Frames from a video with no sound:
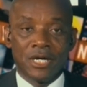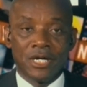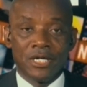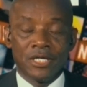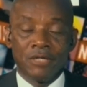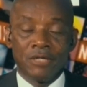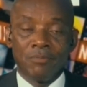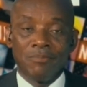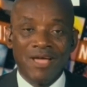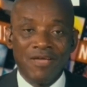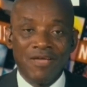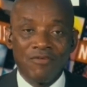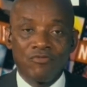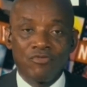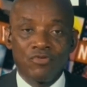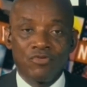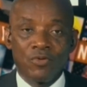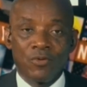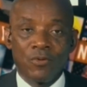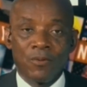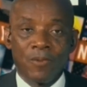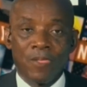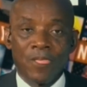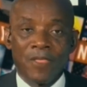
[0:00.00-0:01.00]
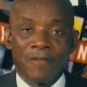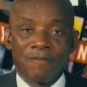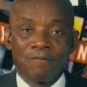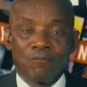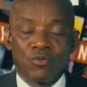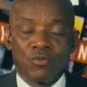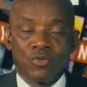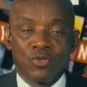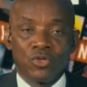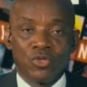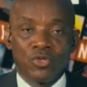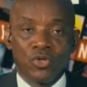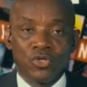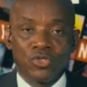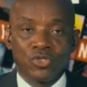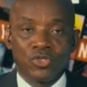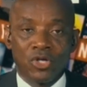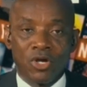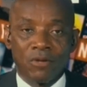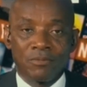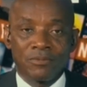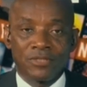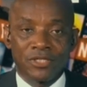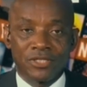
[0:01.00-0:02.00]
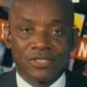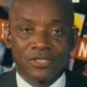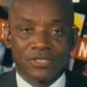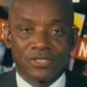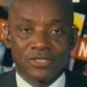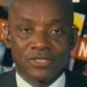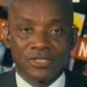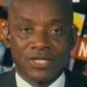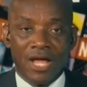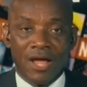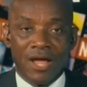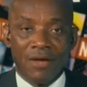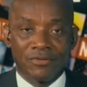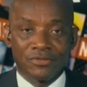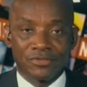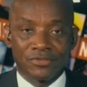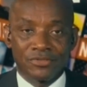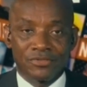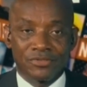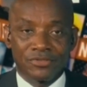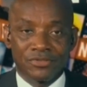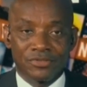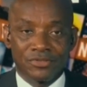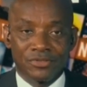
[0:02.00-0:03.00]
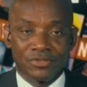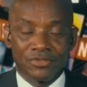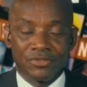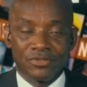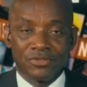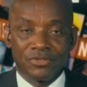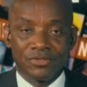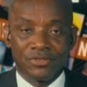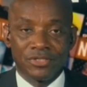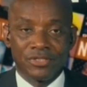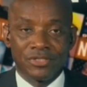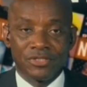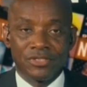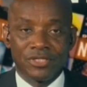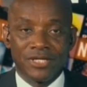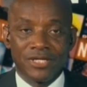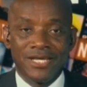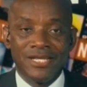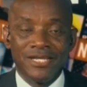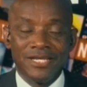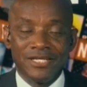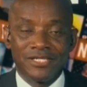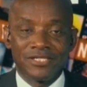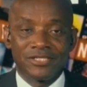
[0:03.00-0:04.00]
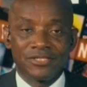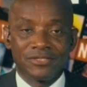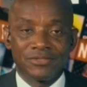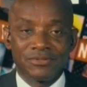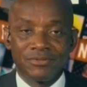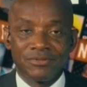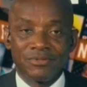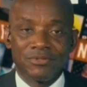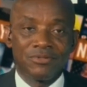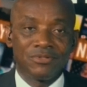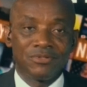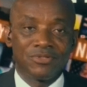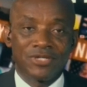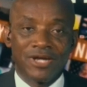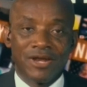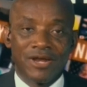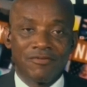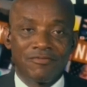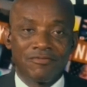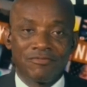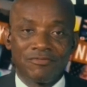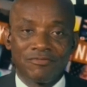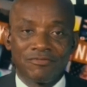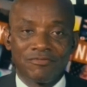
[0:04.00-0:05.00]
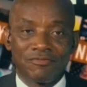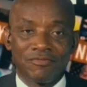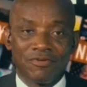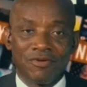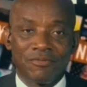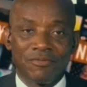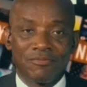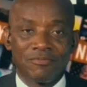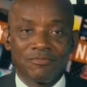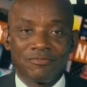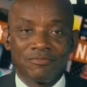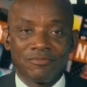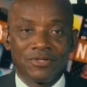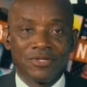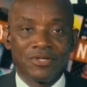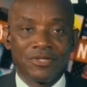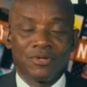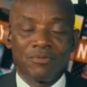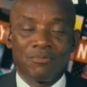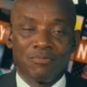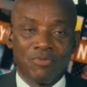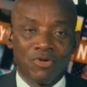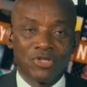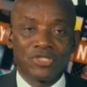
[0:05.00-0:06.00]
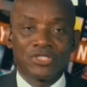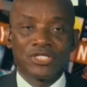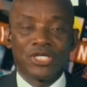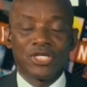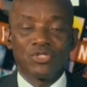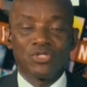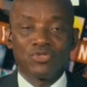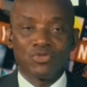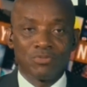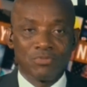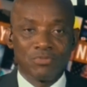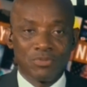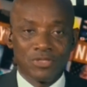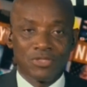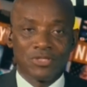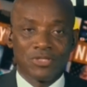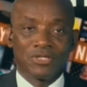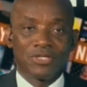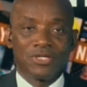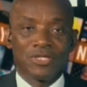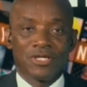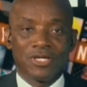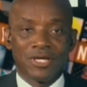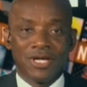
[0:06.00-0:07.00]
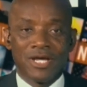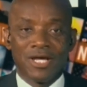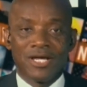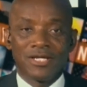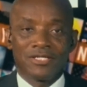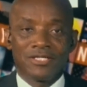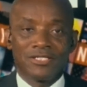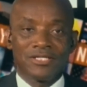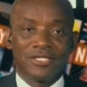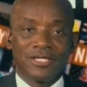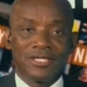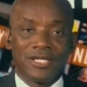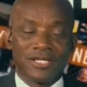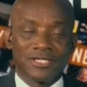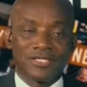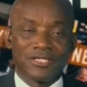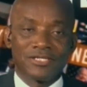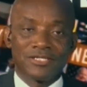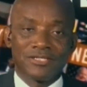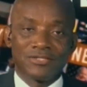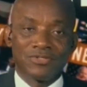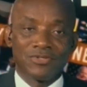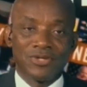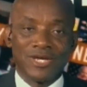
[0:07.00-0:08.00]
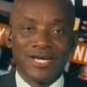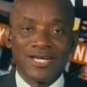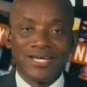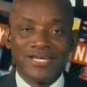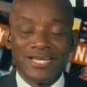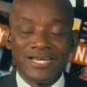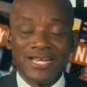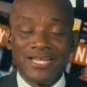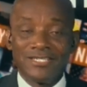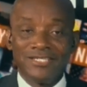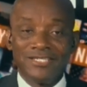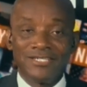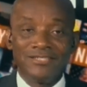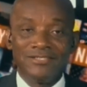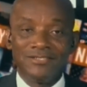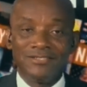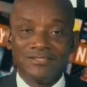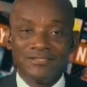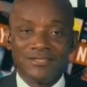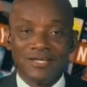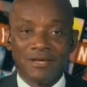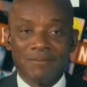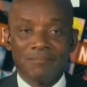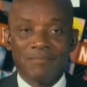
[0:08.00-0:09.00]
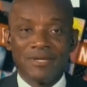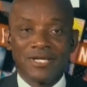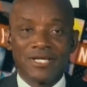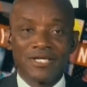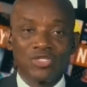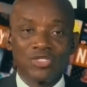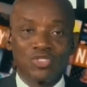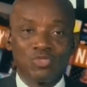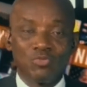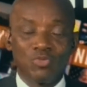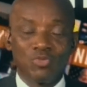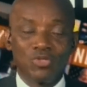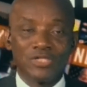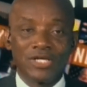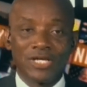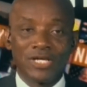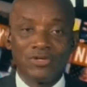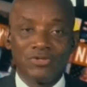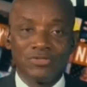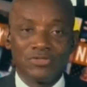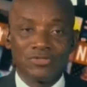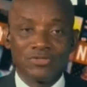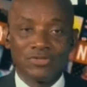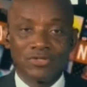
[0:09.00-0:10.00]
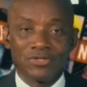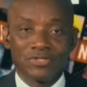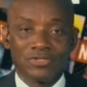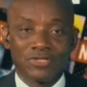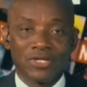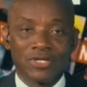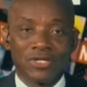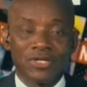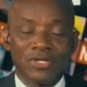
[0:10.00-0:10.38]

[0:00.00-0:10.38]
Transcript: In my view, those optics count. So the elites who drive from point A to B and see that you are grading and making smoother those roads